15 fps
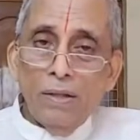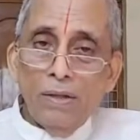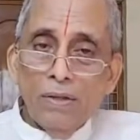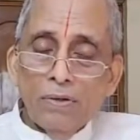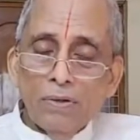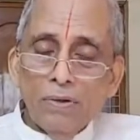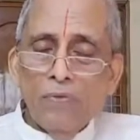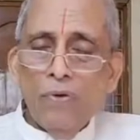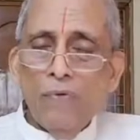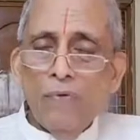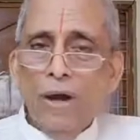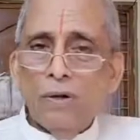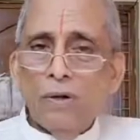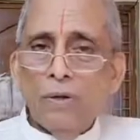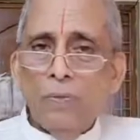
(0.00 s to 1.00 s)
So we
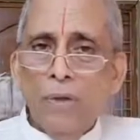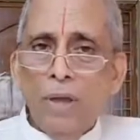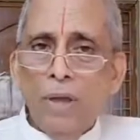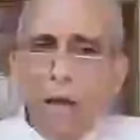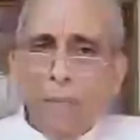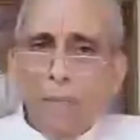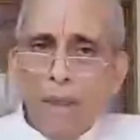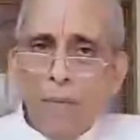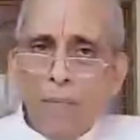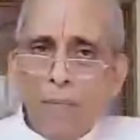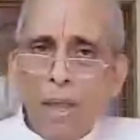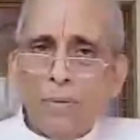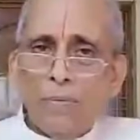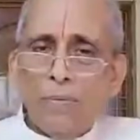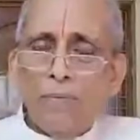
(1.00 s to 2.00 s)
want to be happy,
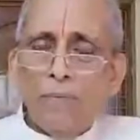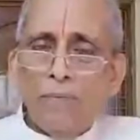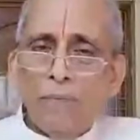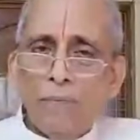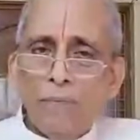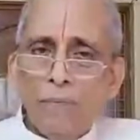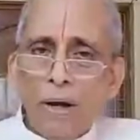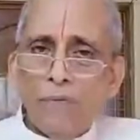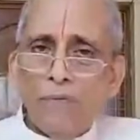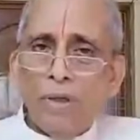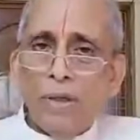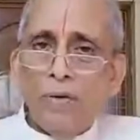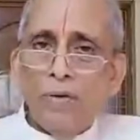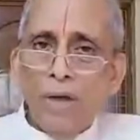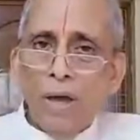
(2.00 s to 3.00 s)
but
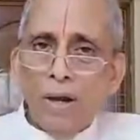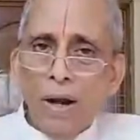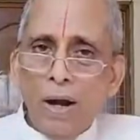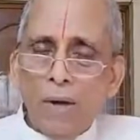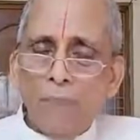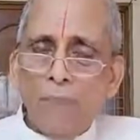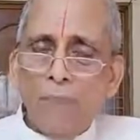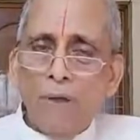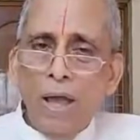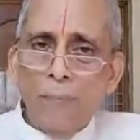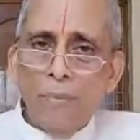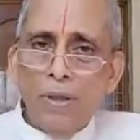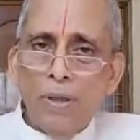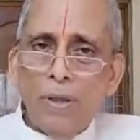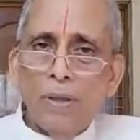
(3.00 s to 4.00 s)
we are not
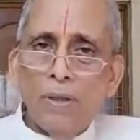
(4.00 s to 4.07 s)
happy.